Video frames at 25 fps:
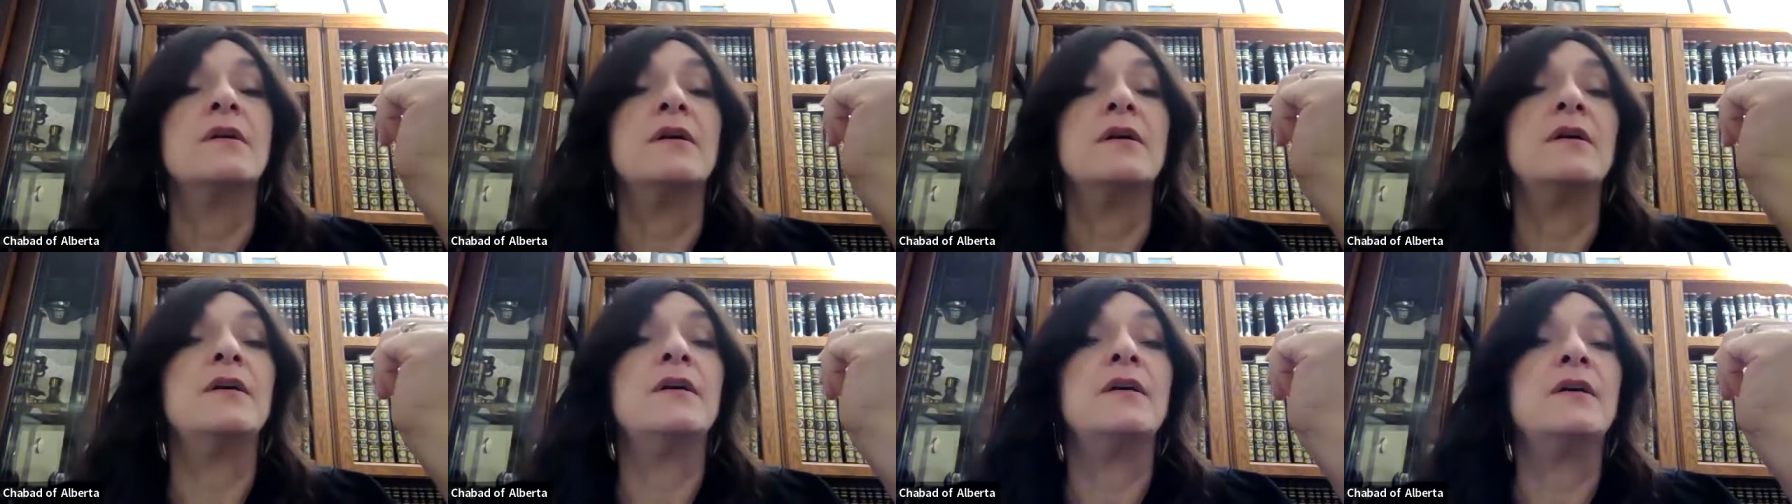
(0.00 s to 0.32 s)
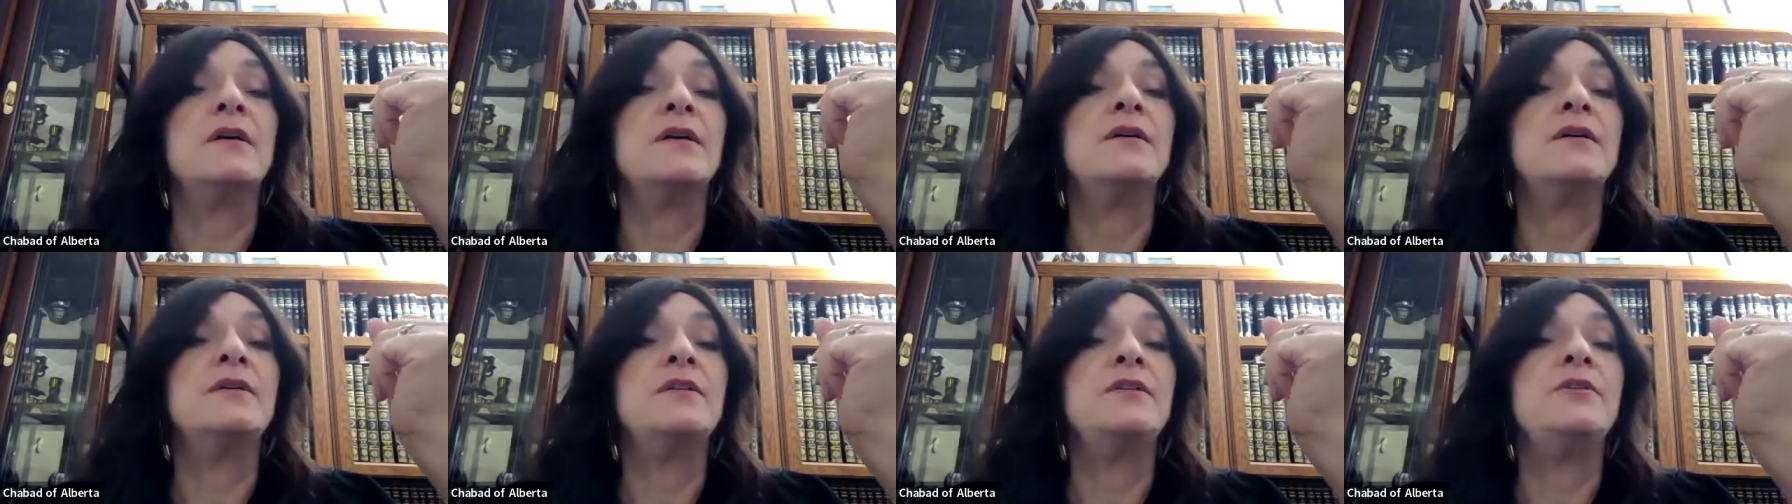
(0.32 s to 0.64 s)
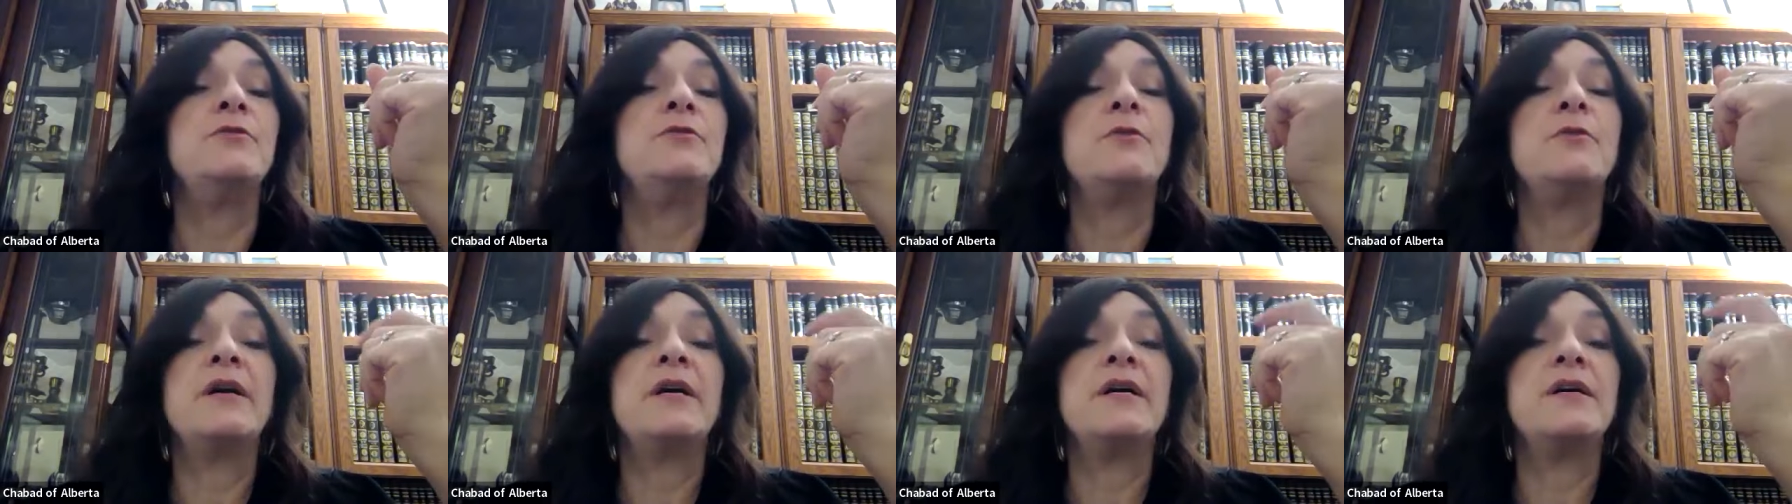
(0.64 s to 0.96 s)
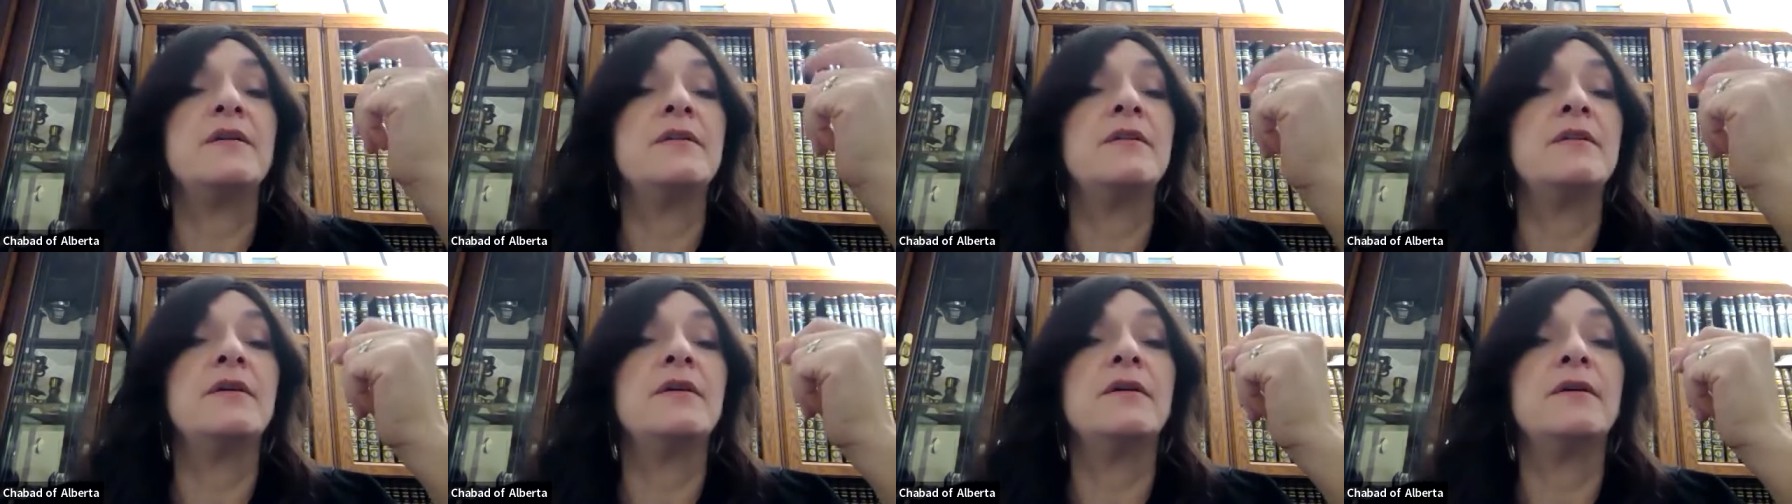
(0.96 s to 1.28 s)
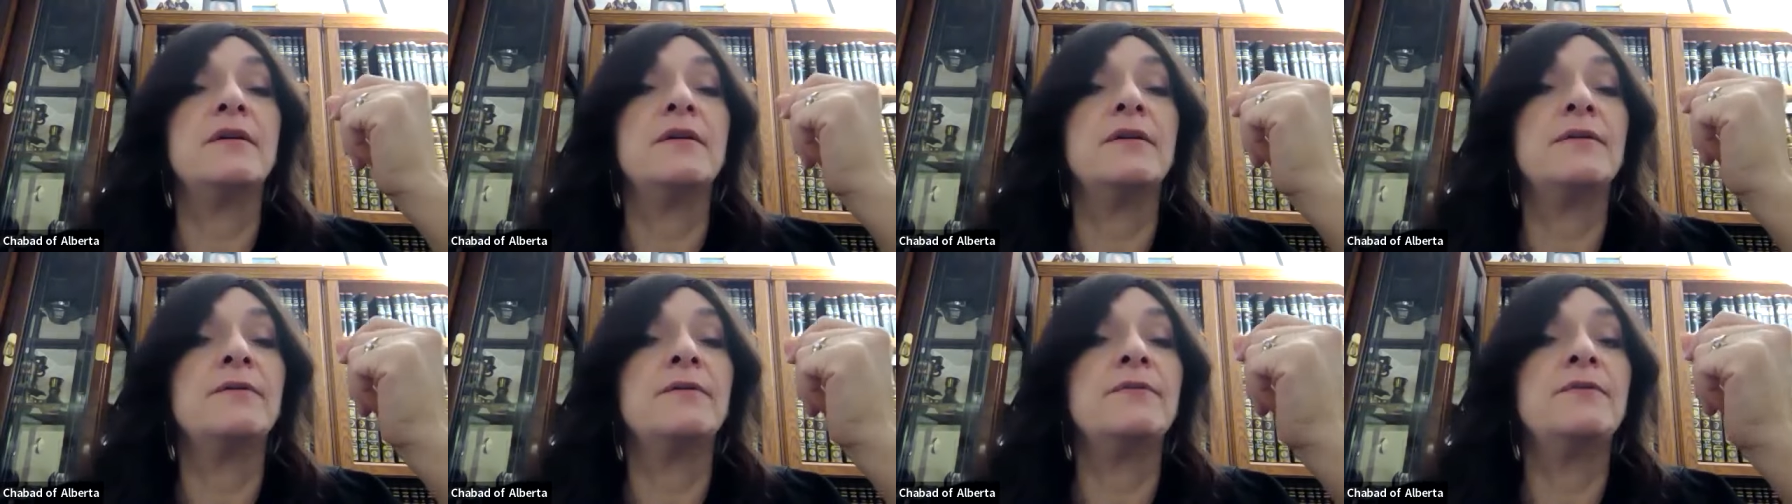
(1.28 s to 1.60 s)
uh, US,
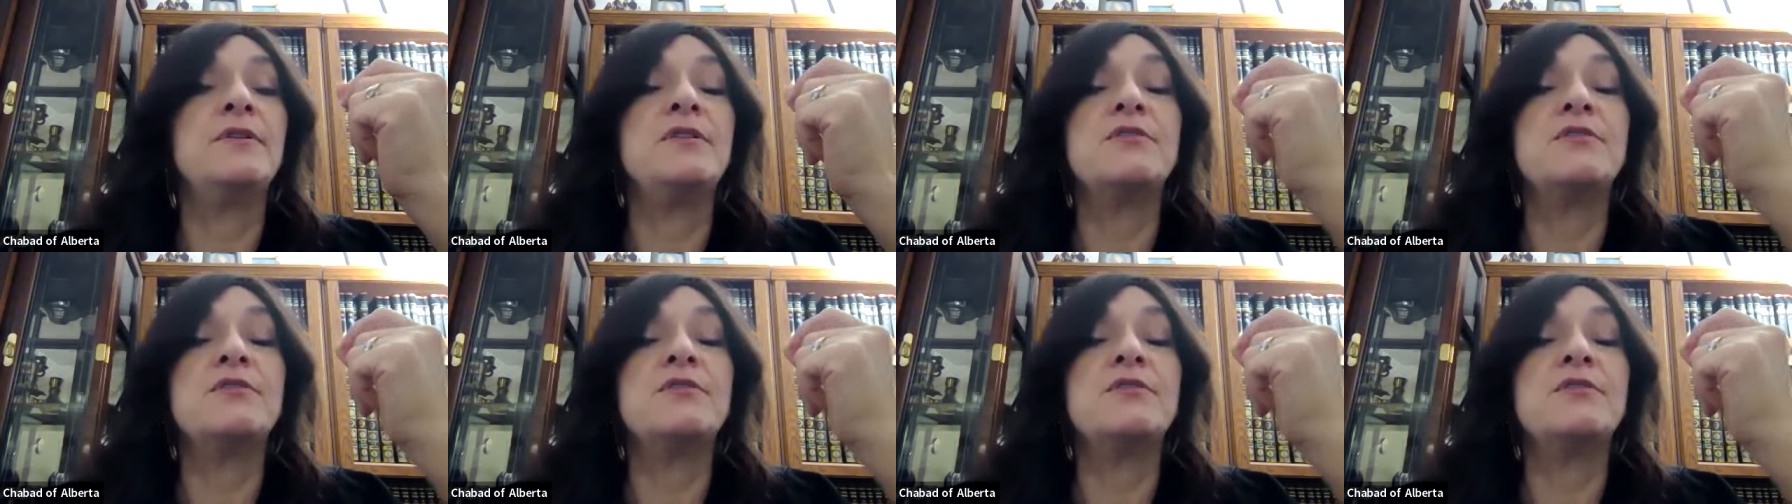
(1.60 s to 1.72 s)
the